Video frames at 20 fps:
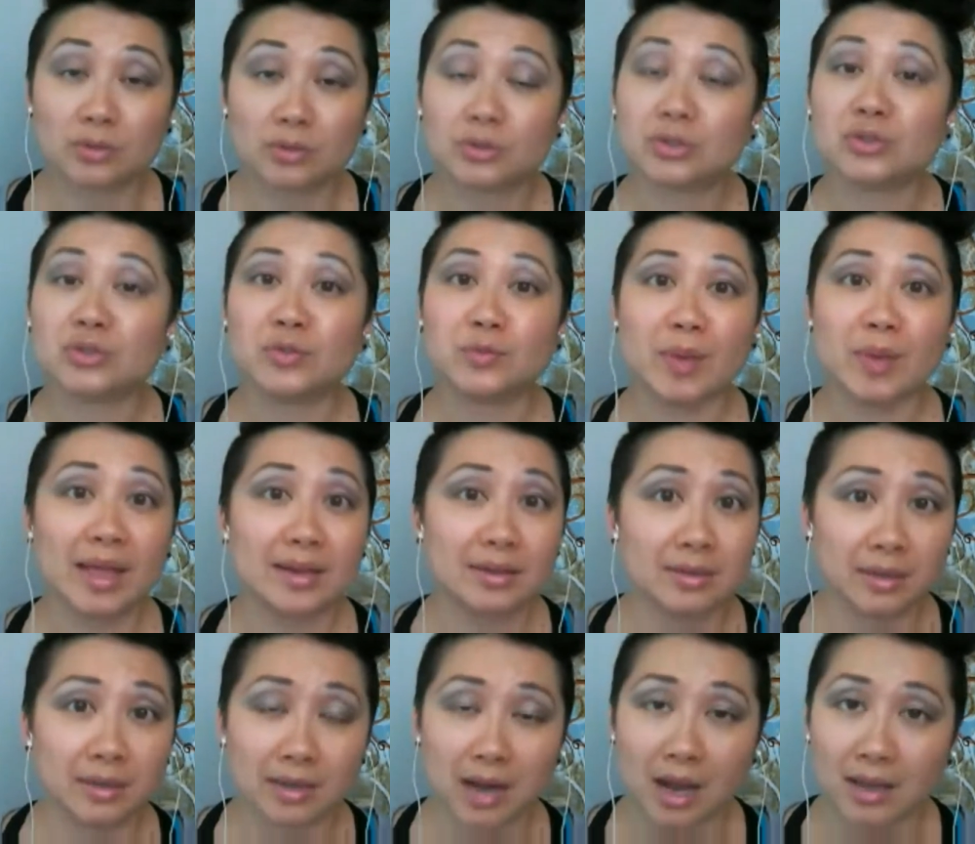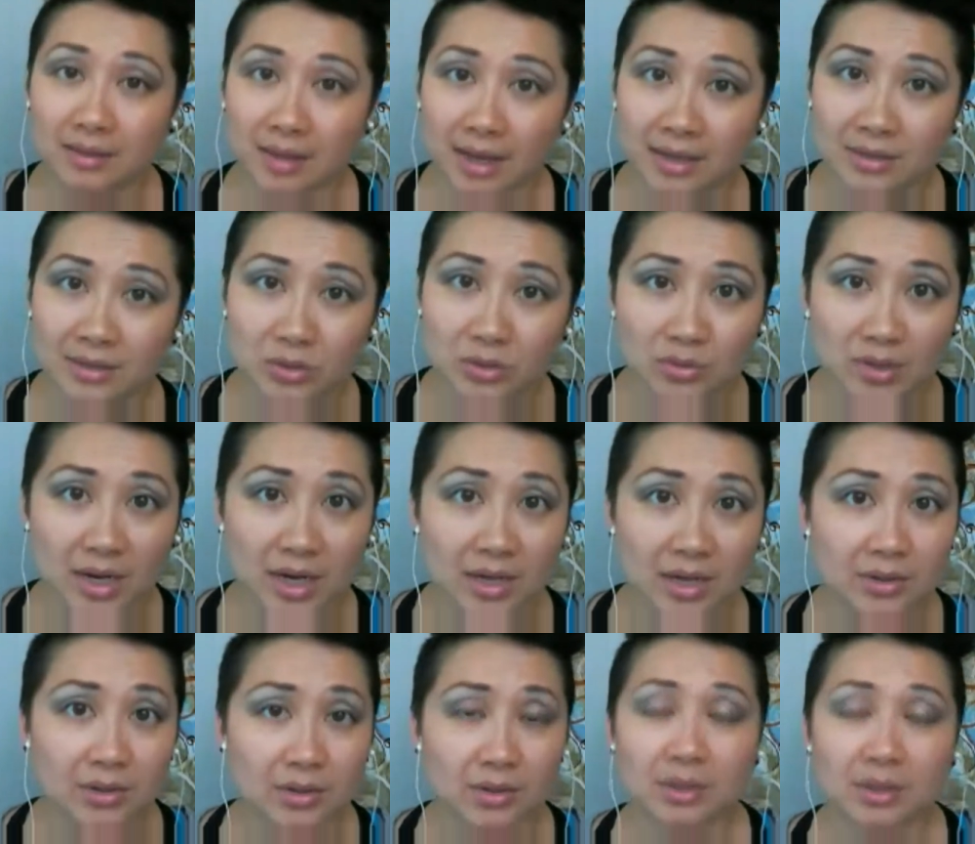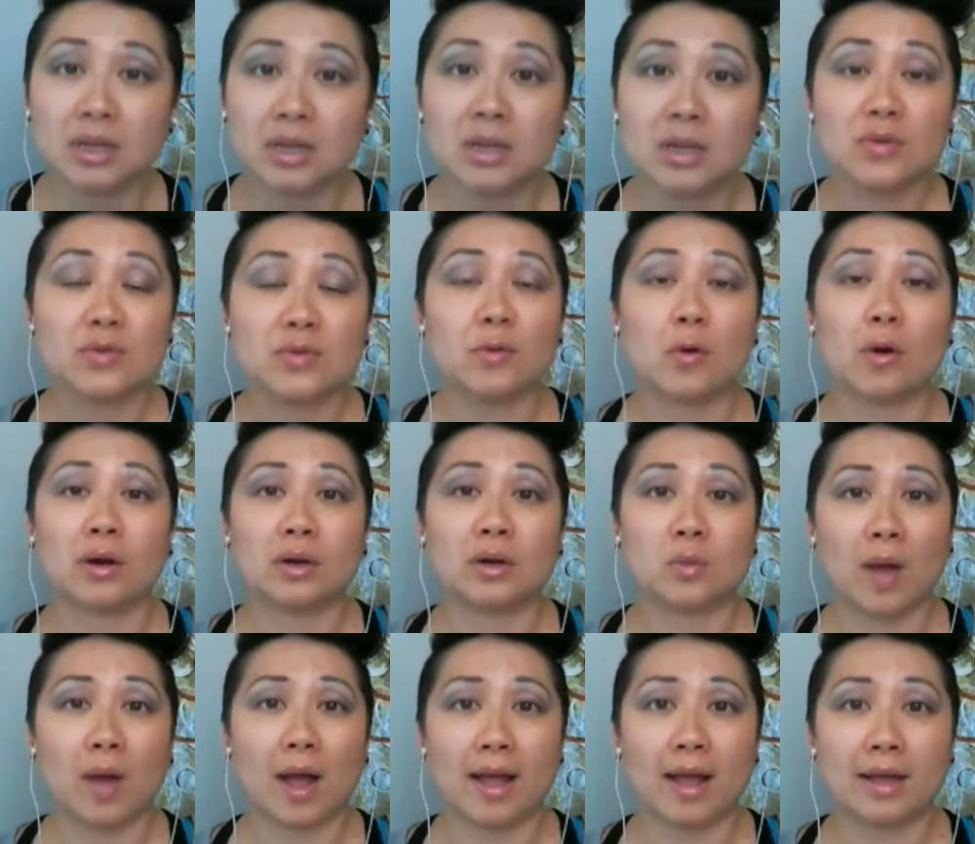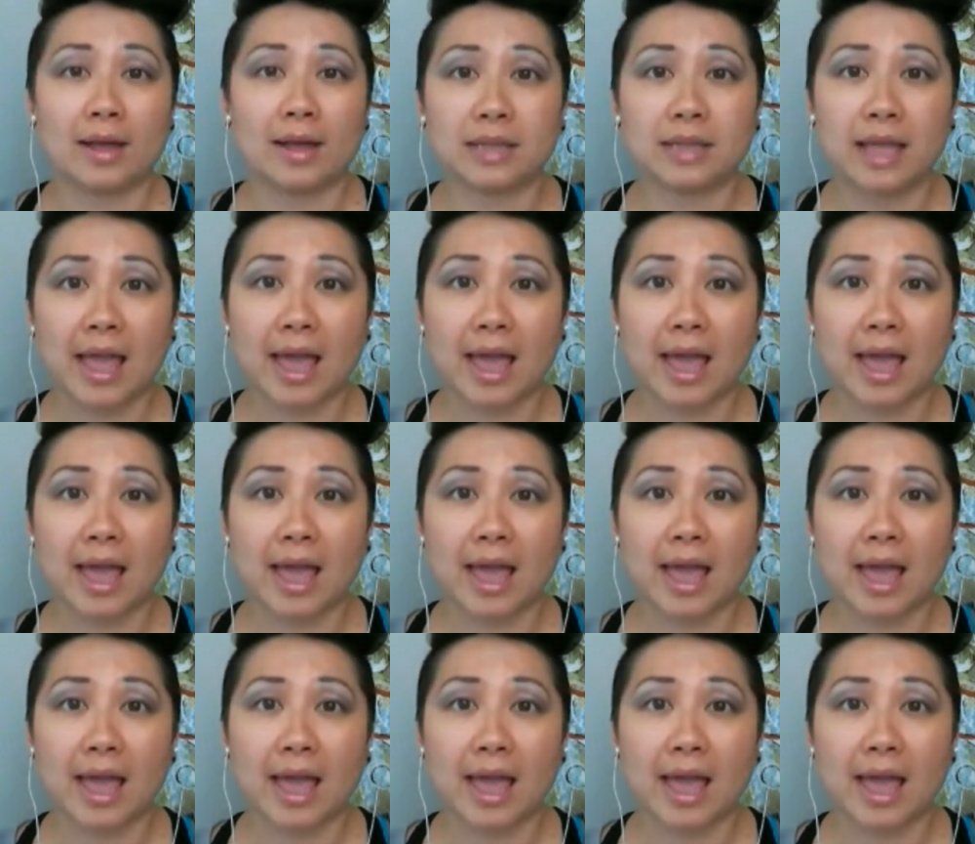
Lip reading: or you've been an online creator for a while,